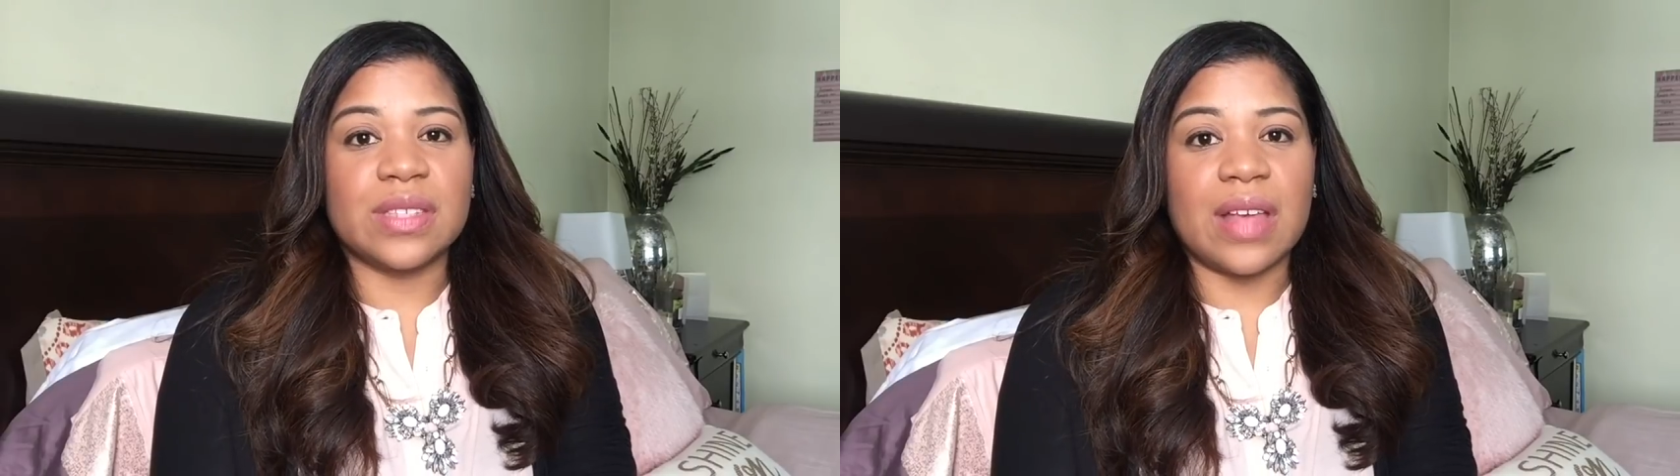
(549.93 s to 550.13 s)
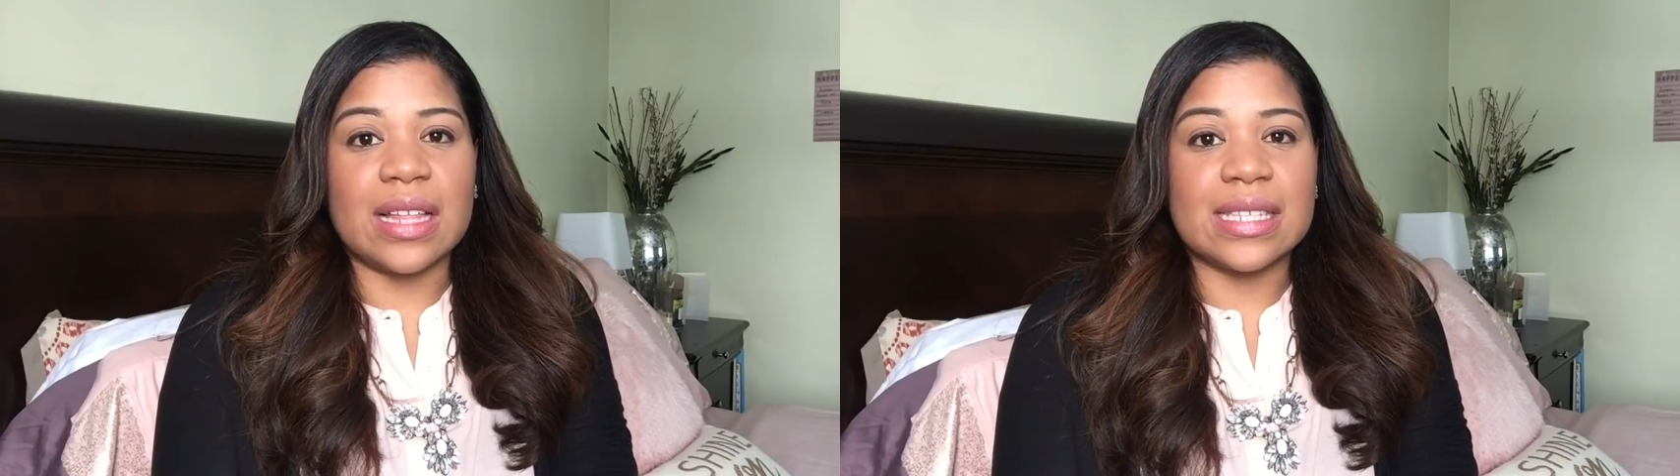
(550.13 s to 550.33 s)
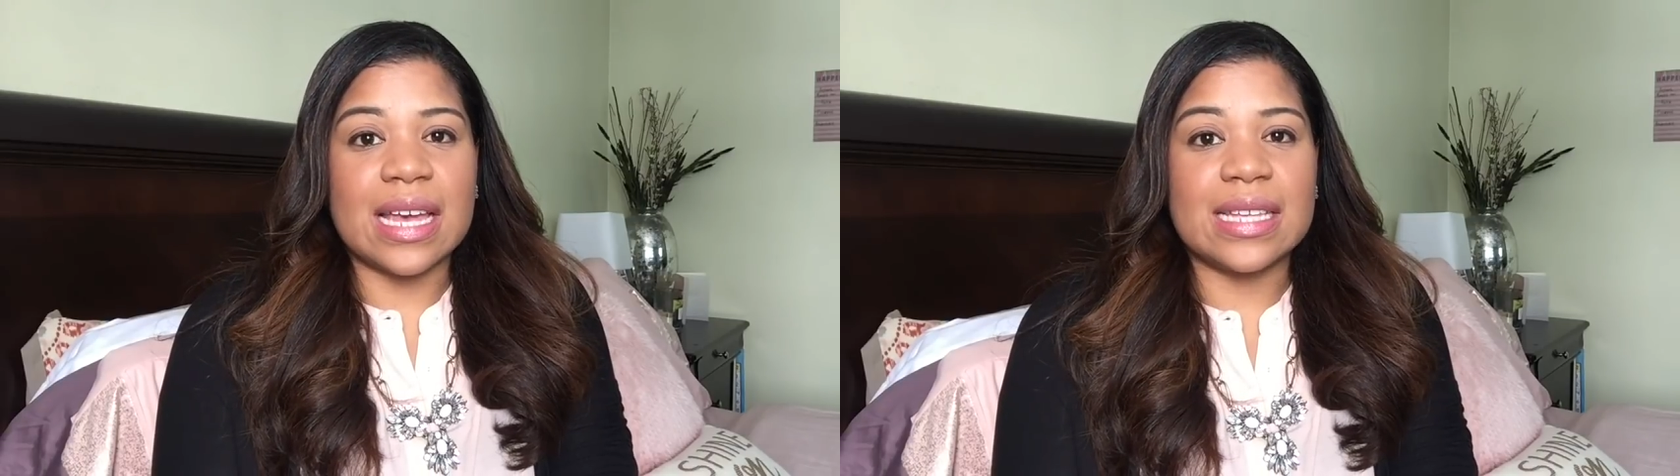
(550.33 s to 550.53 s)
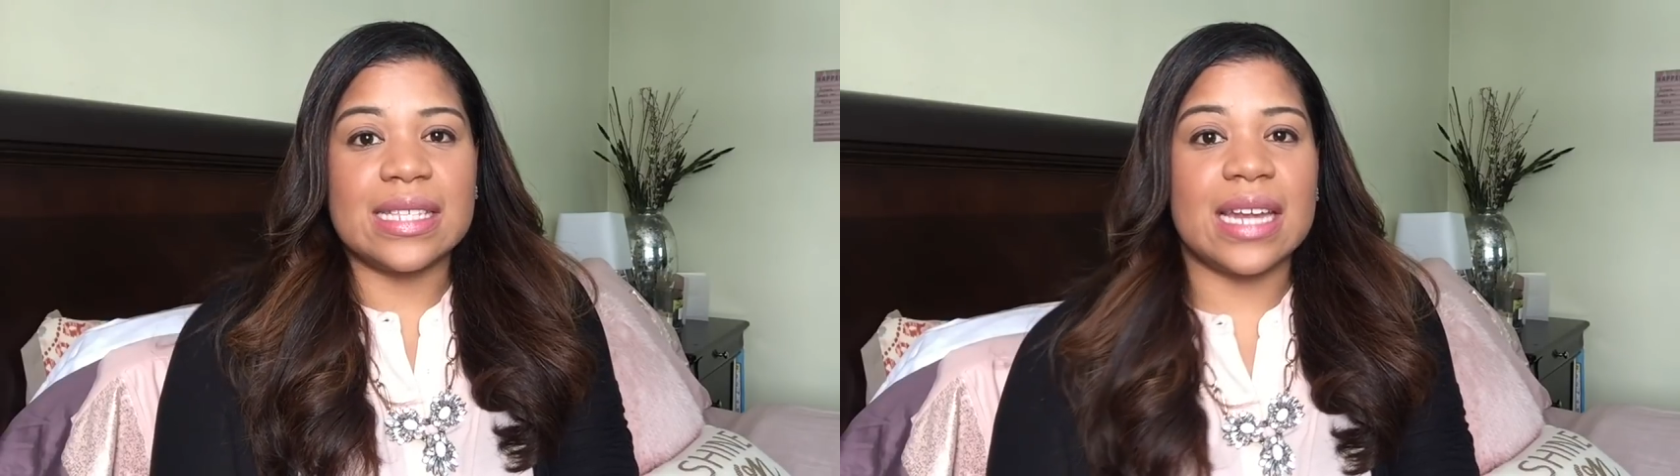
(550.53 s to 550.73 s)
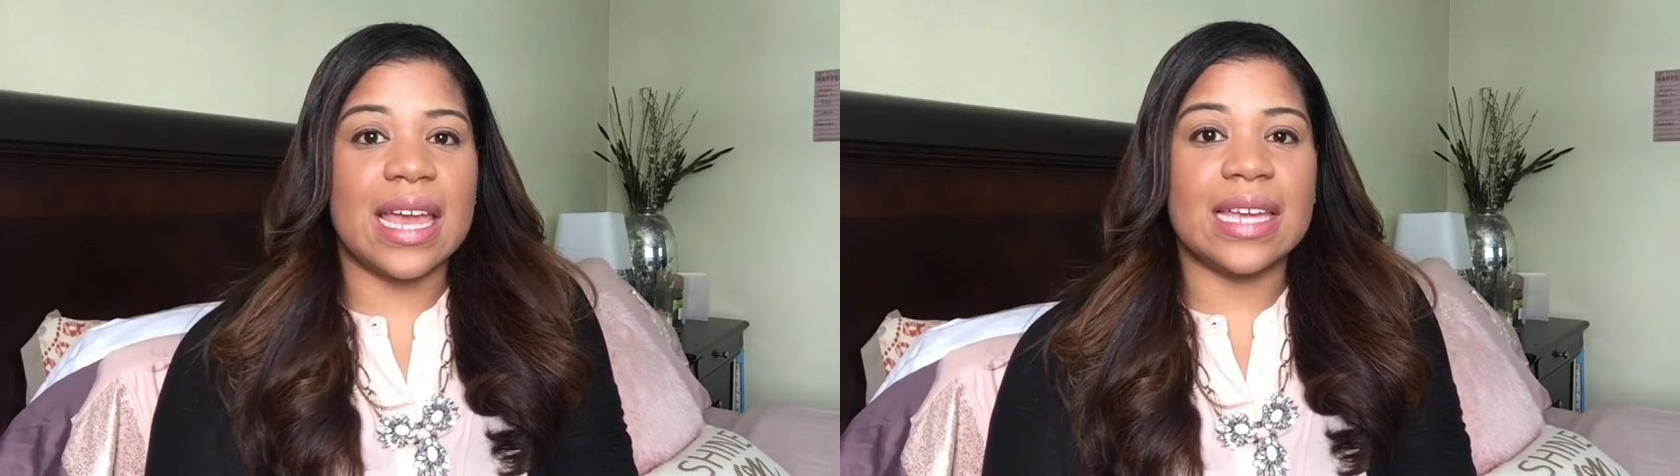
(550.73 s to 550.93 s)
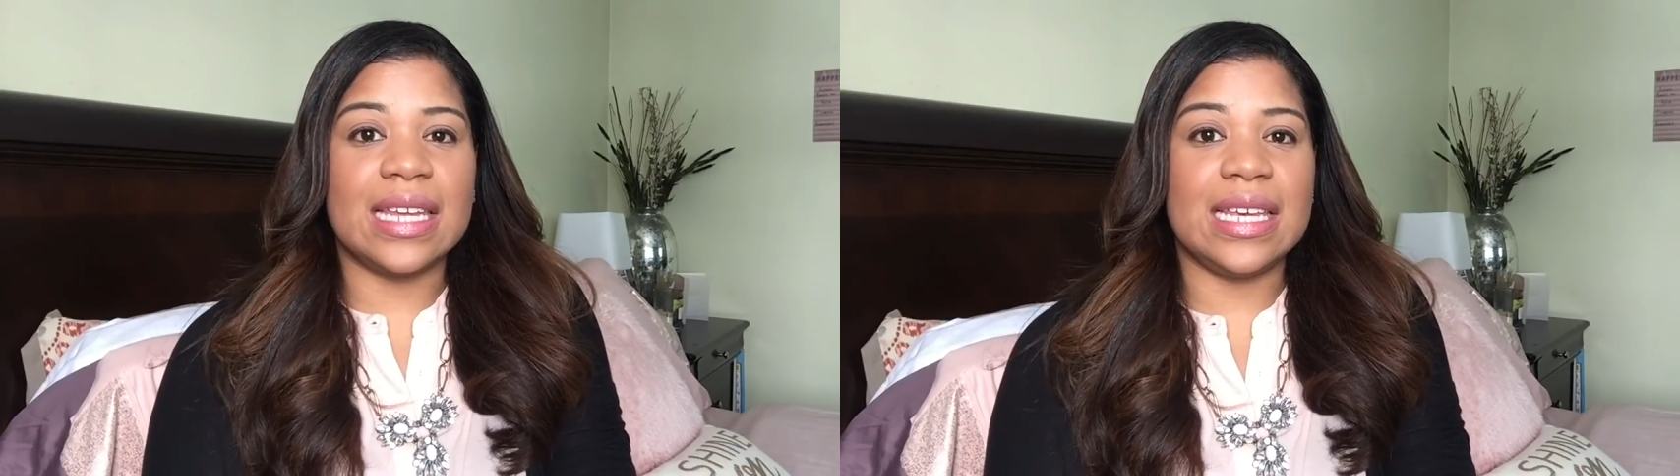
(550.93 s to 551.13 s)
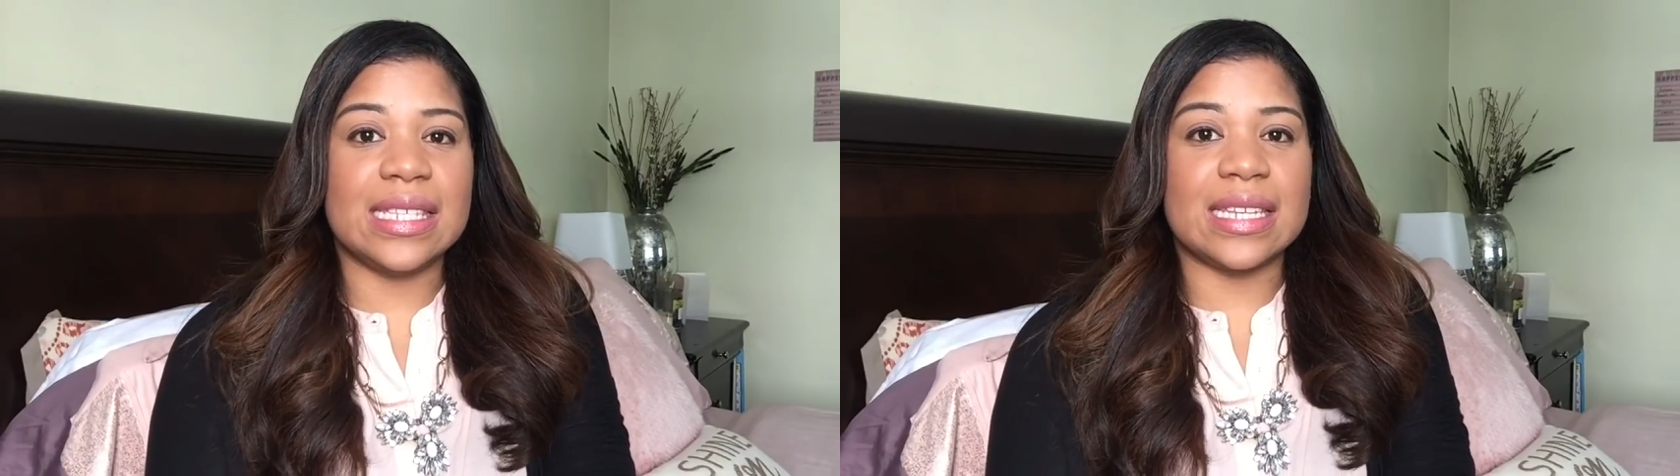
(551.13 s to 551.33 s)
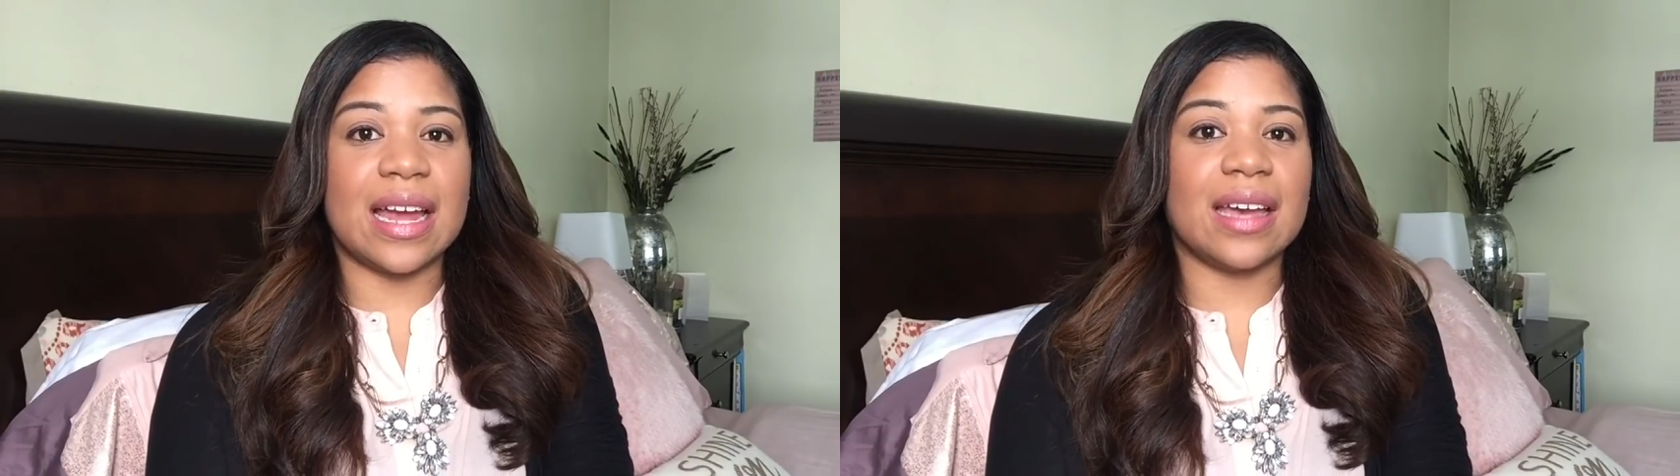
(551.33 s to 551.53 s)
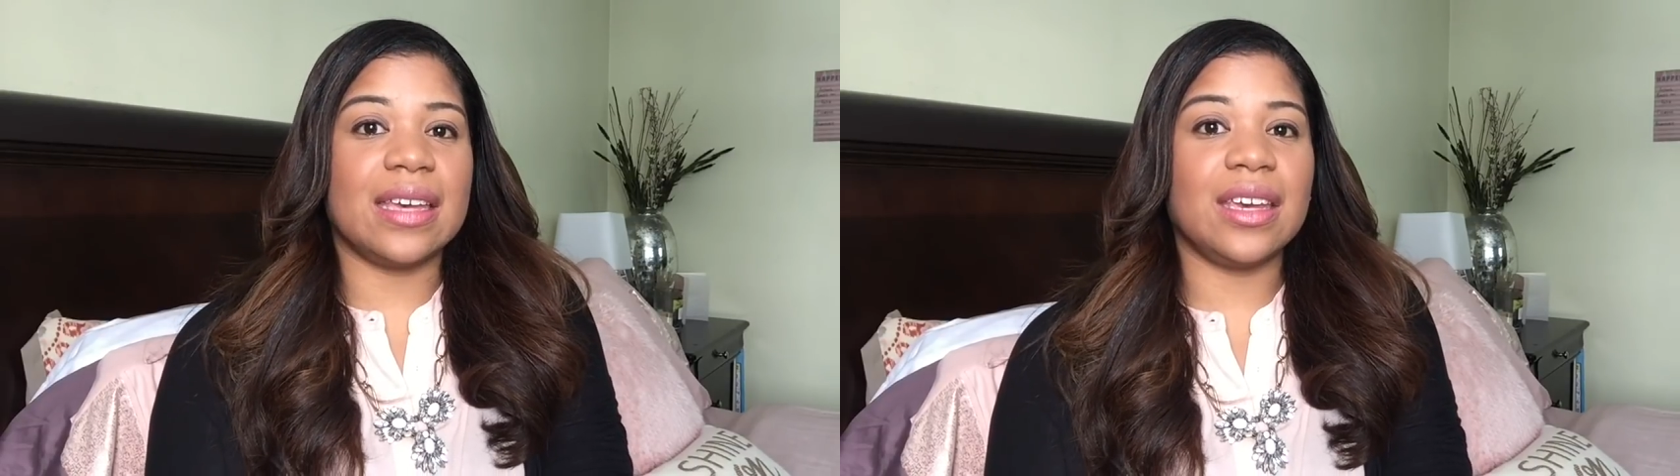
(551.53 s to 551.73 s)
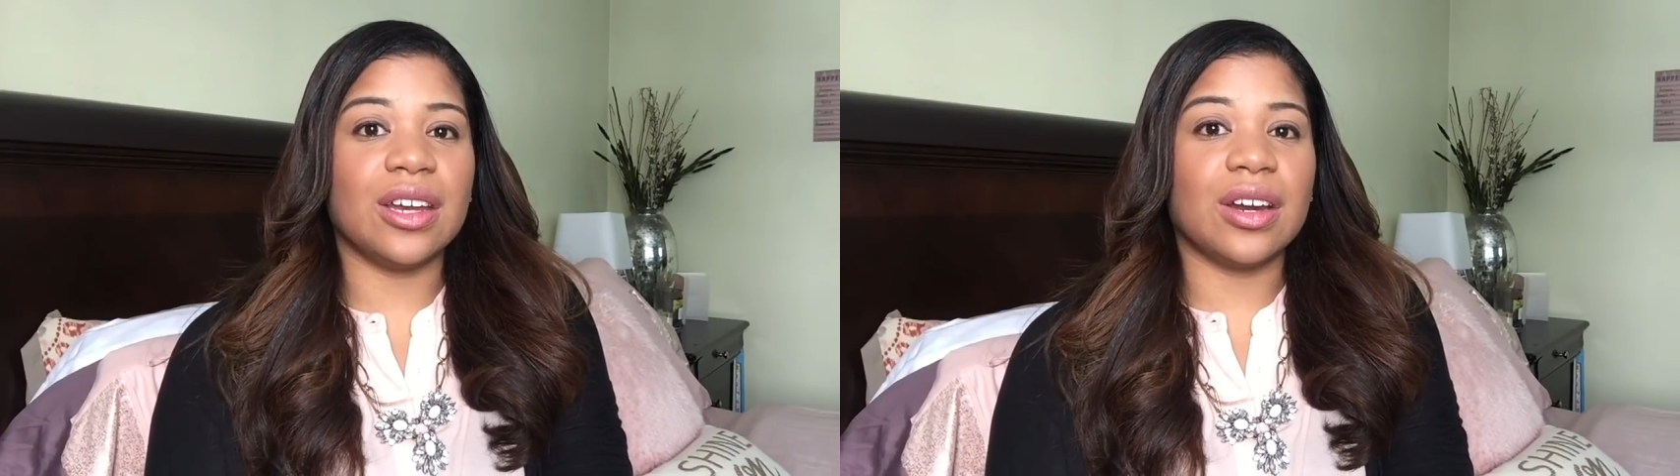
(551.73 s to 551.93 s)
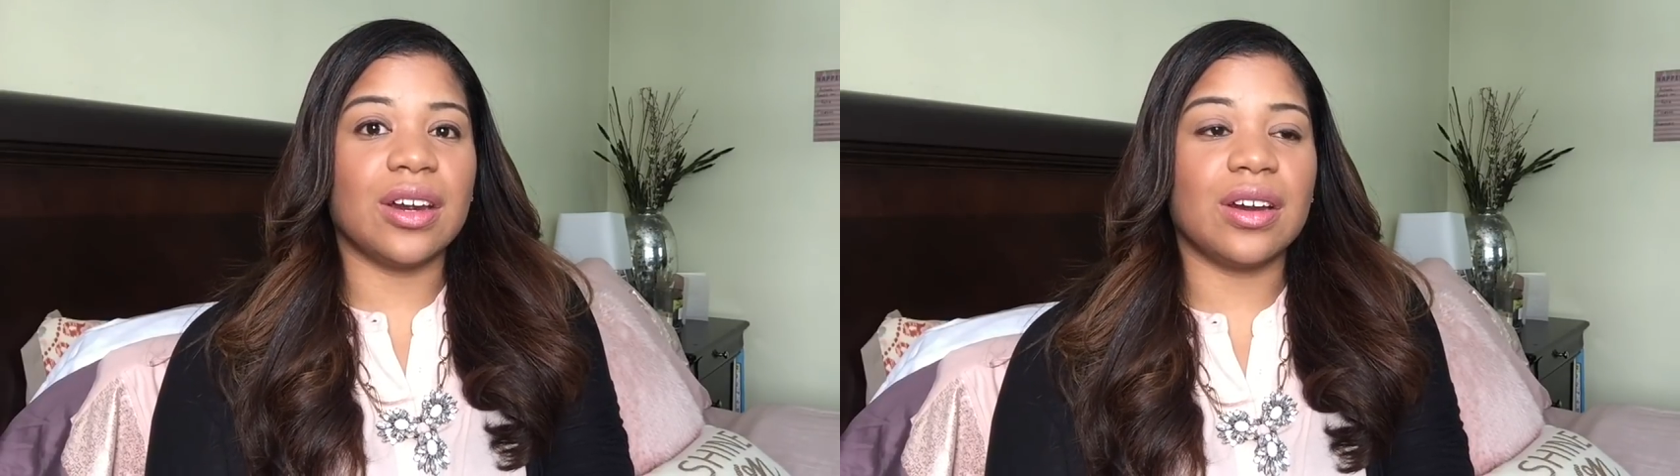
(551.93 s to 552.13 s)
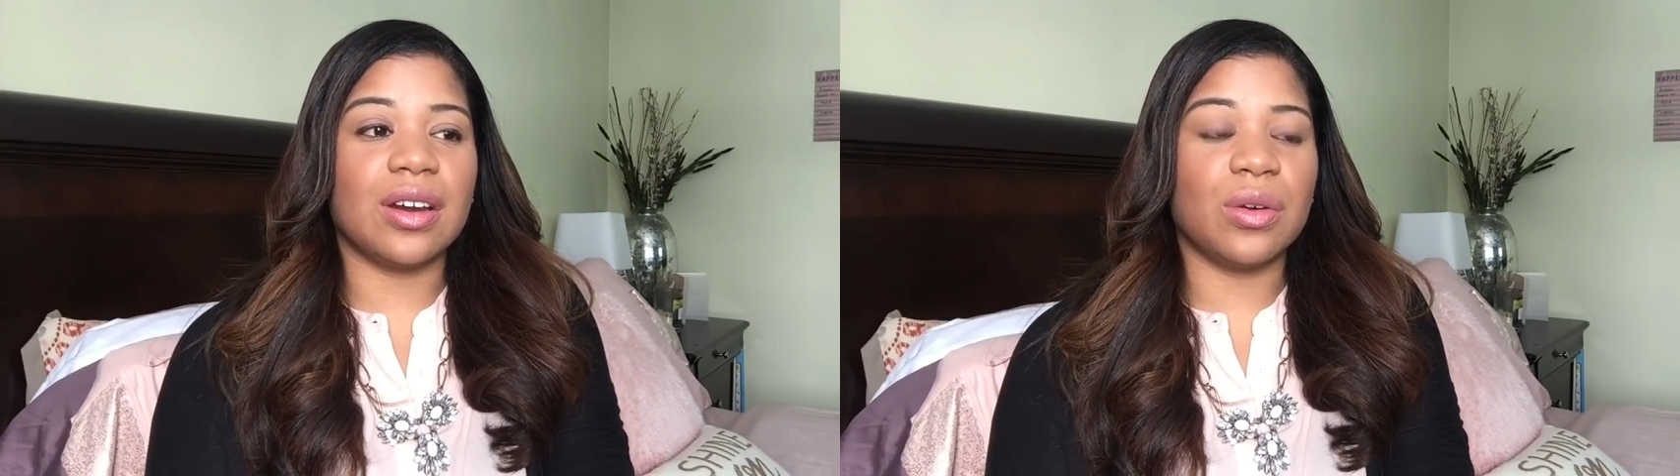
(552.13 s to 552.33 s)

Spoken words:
Valentine's Day and he's not here,